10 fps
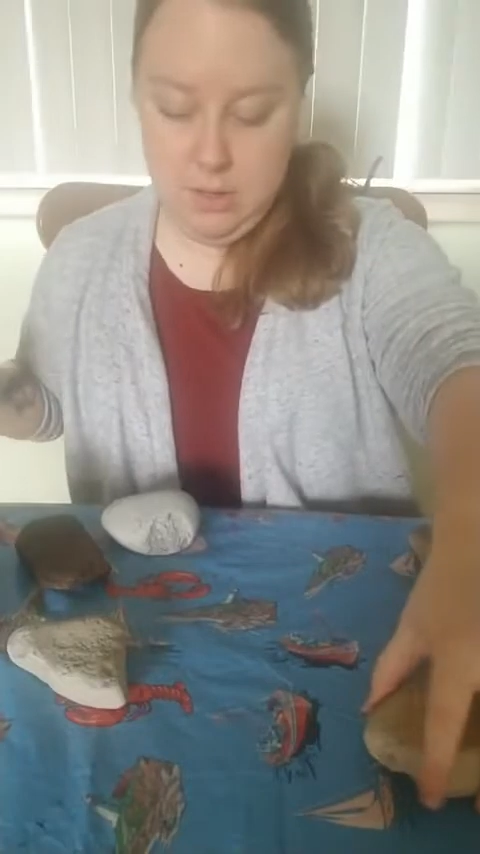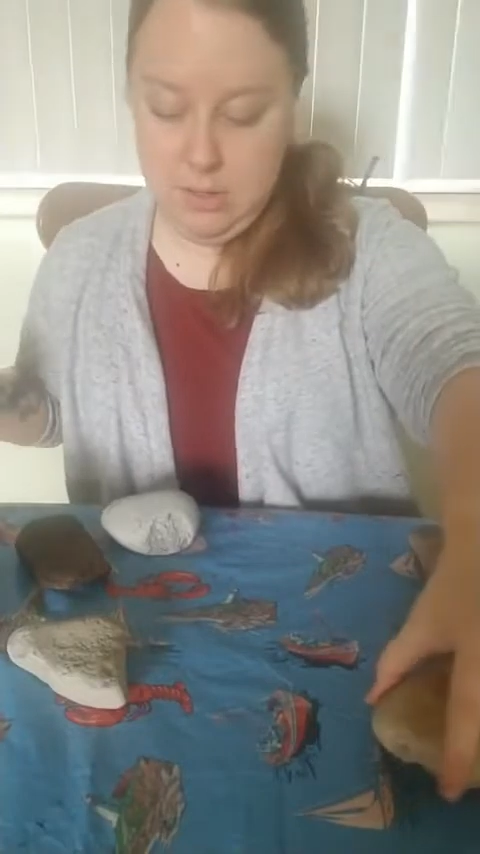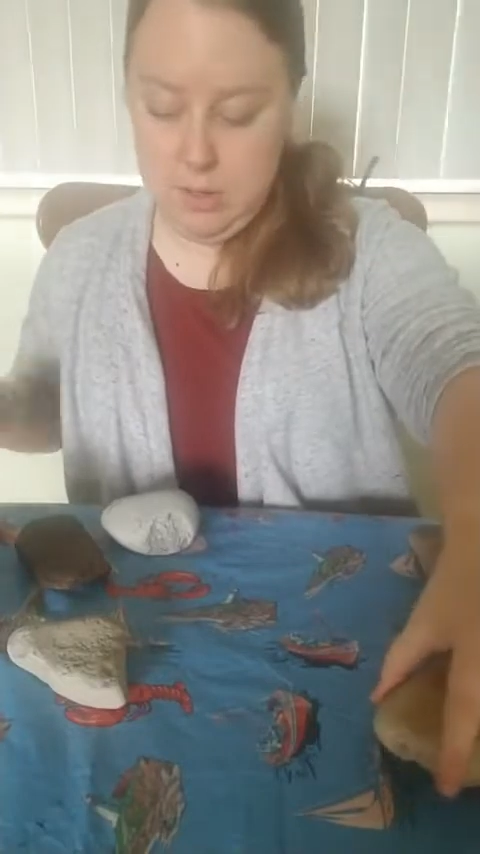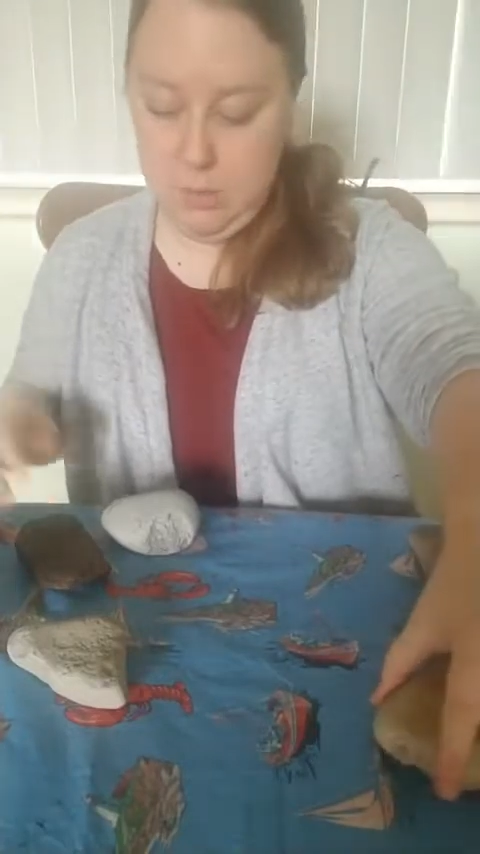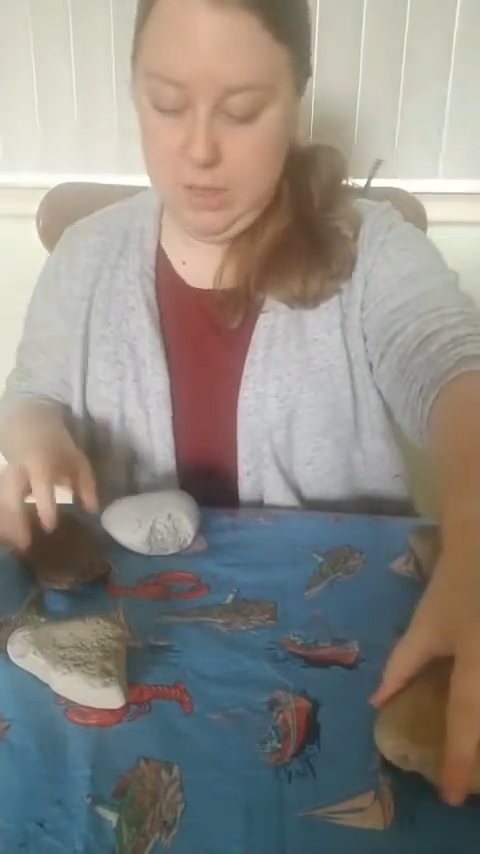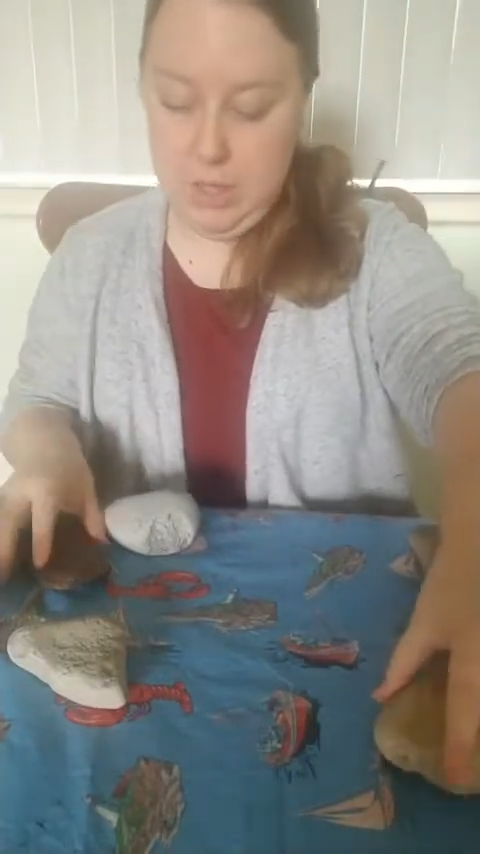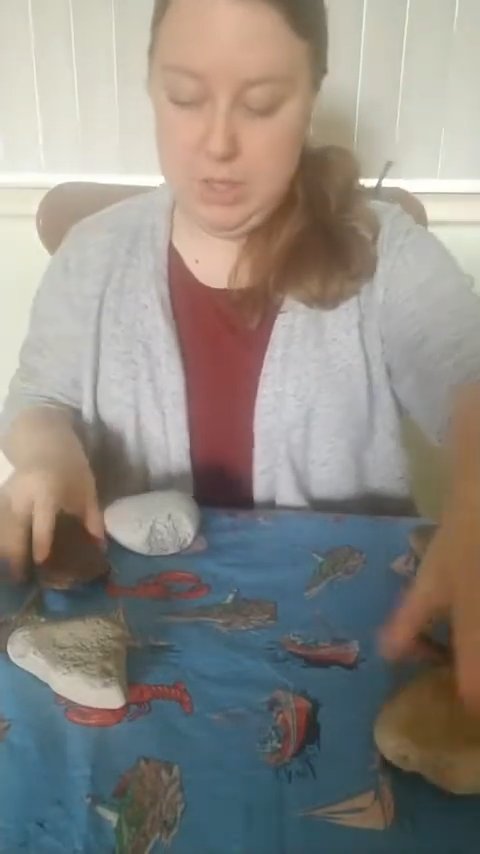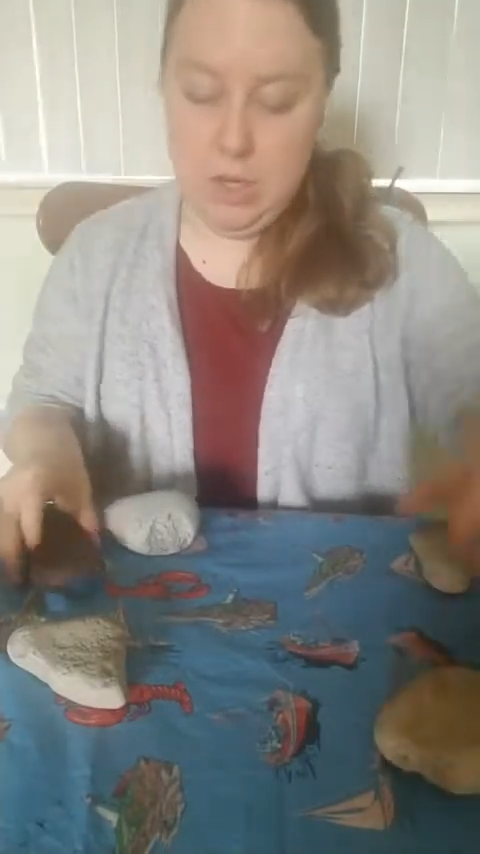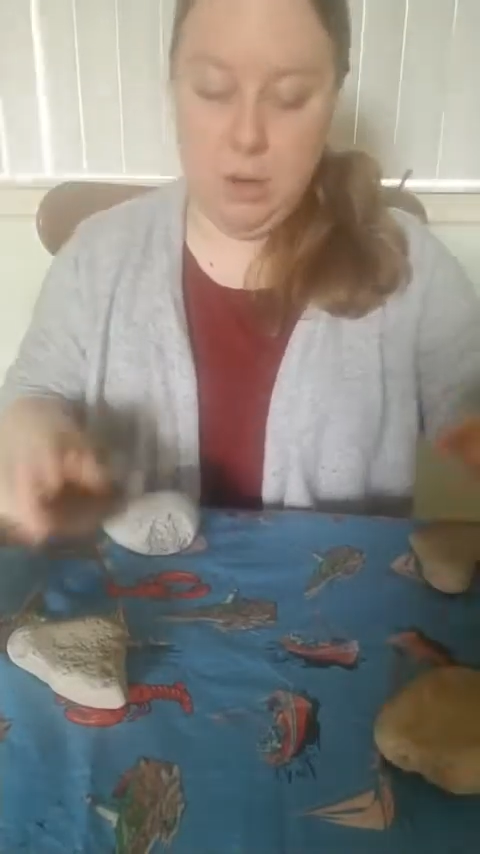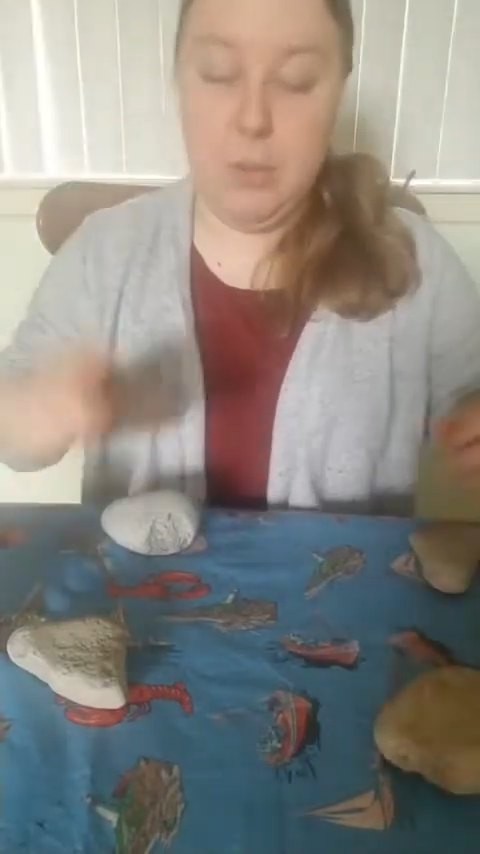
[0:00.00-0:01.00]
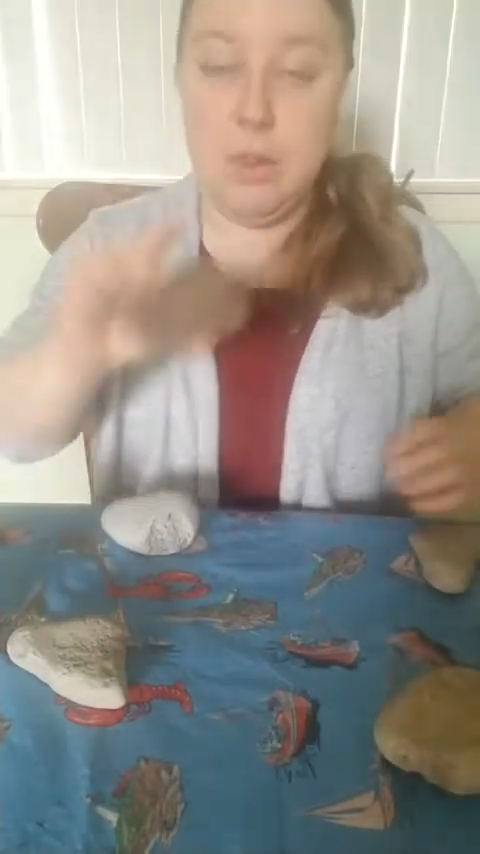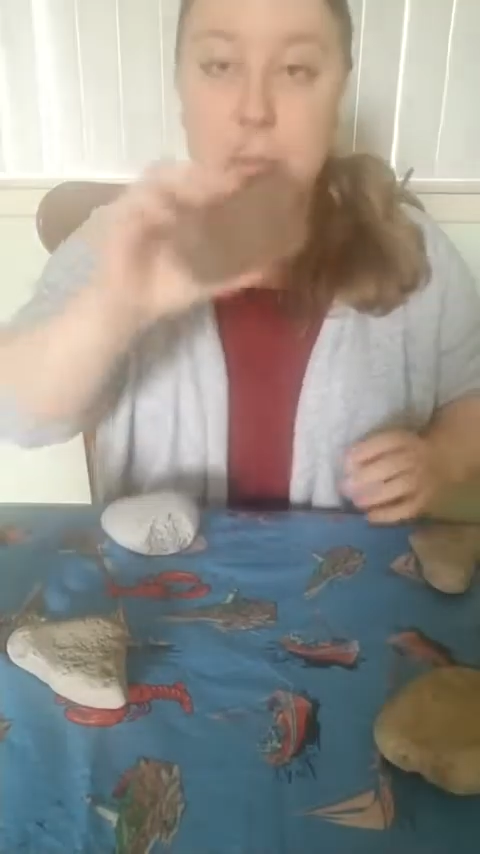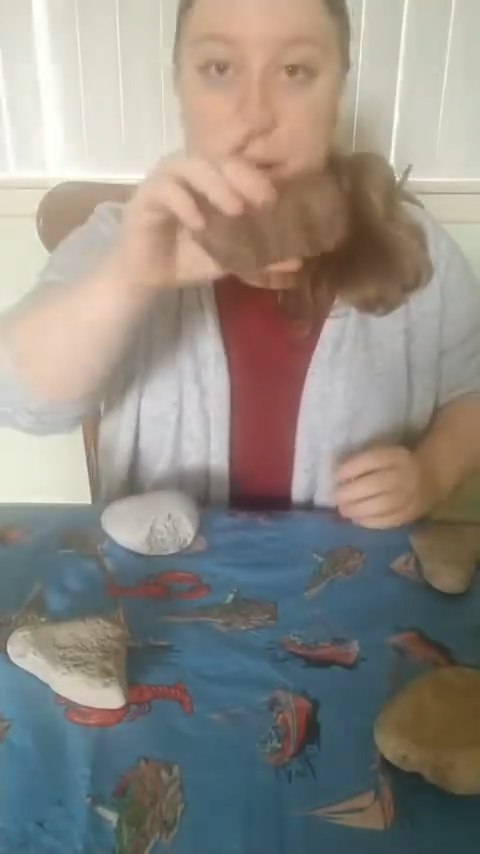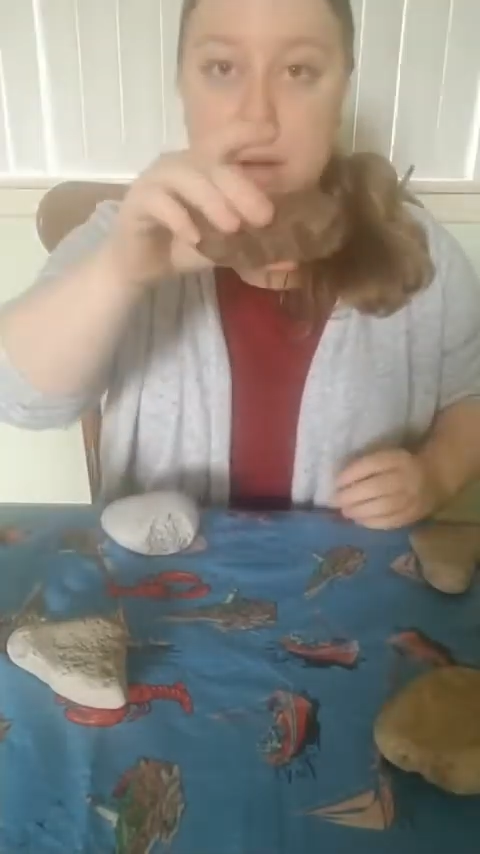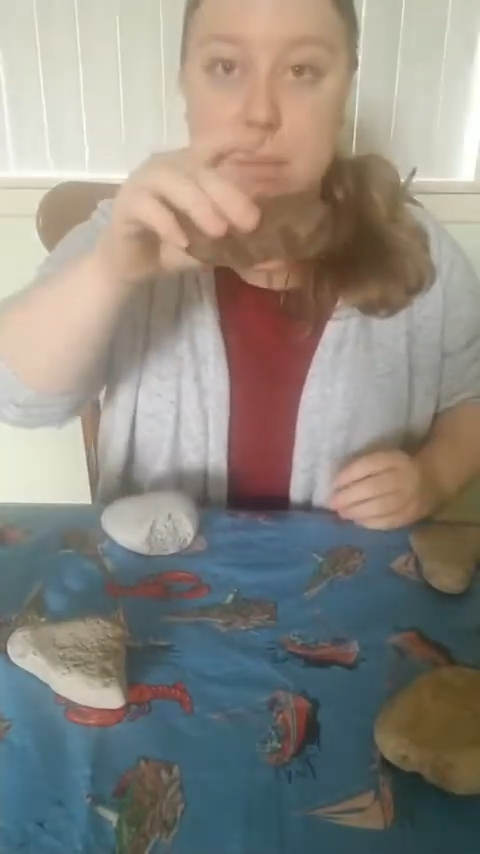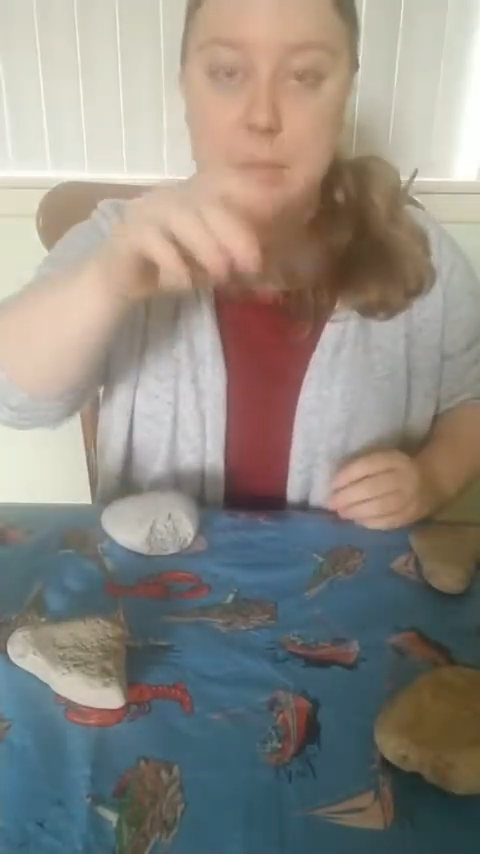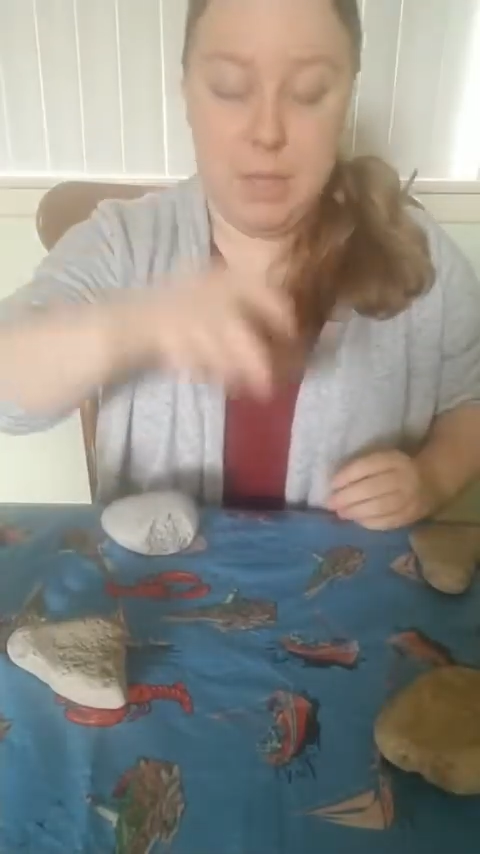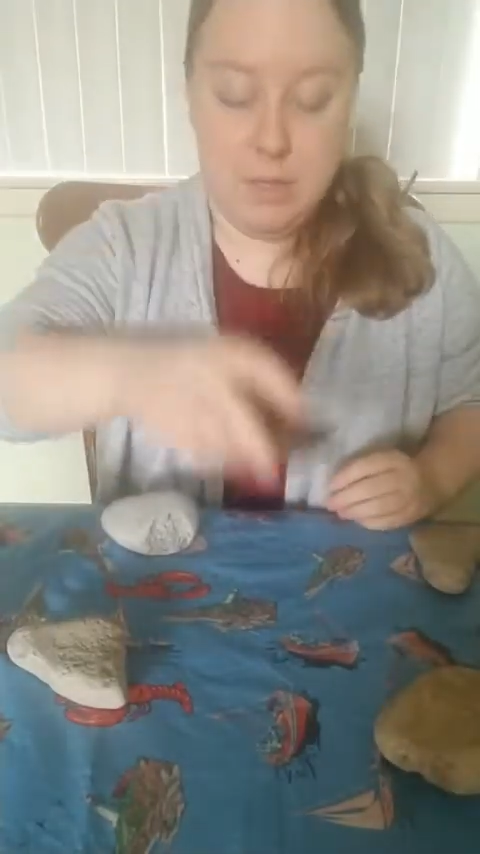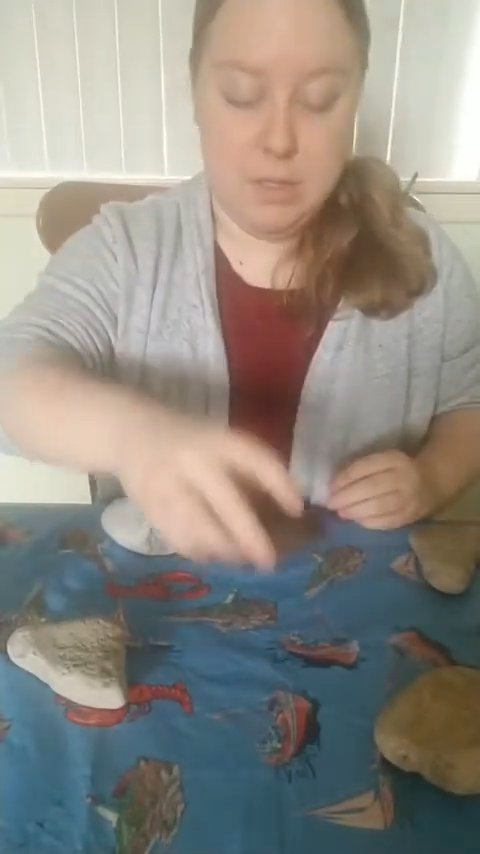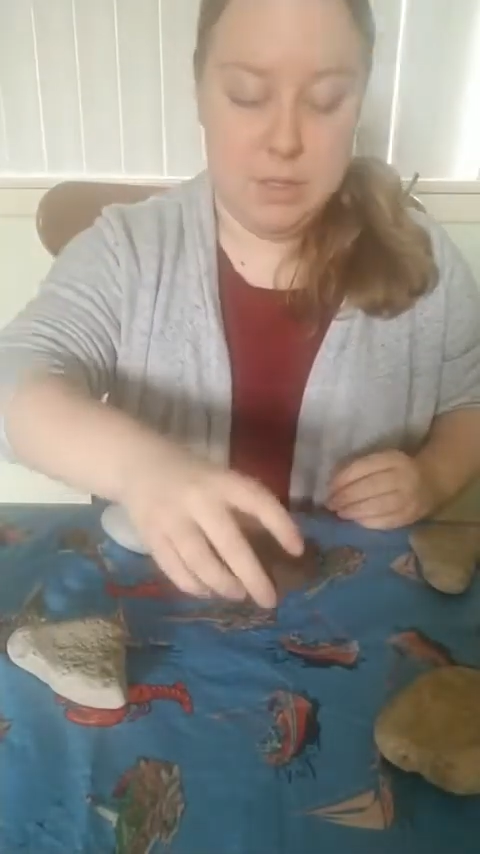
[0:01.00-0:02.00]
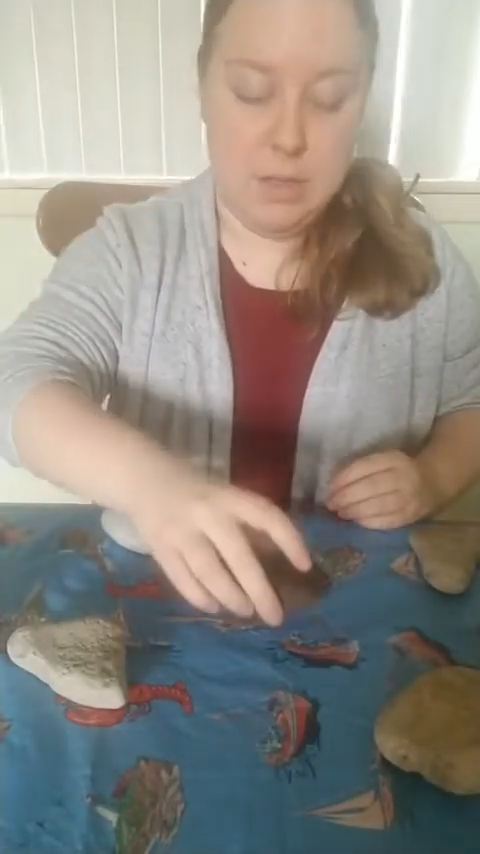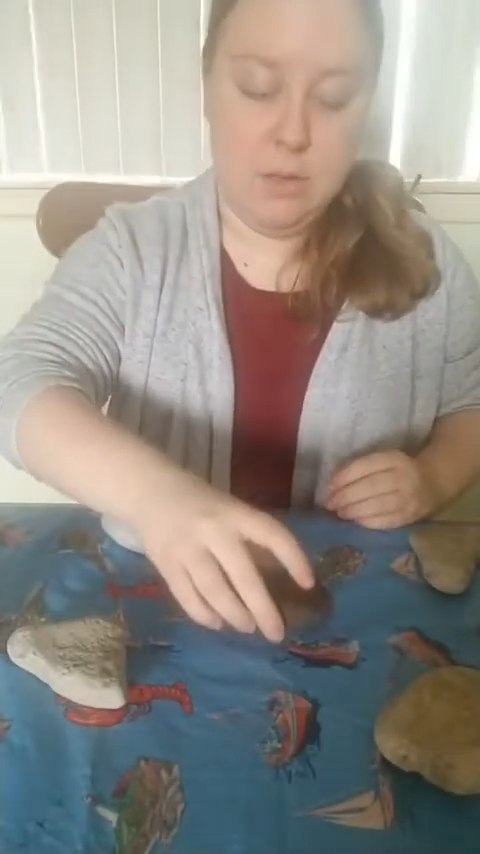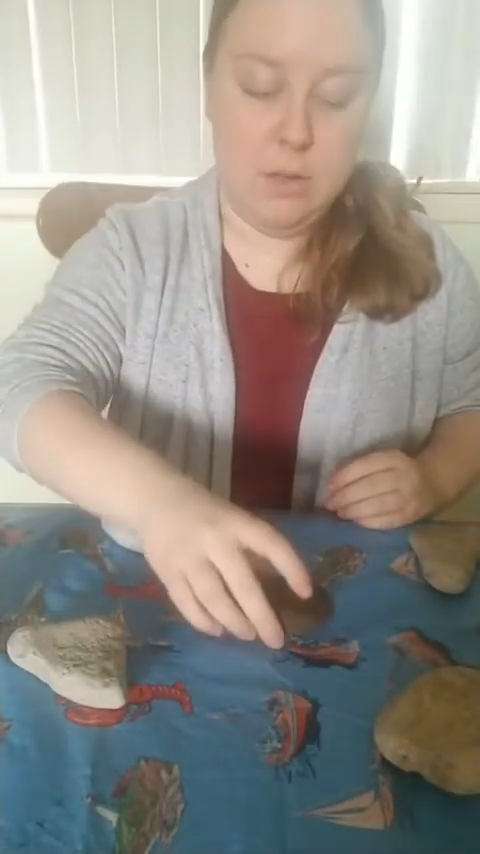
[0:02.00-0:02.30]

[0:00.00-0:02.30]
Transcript: So we got to start with the bottom base.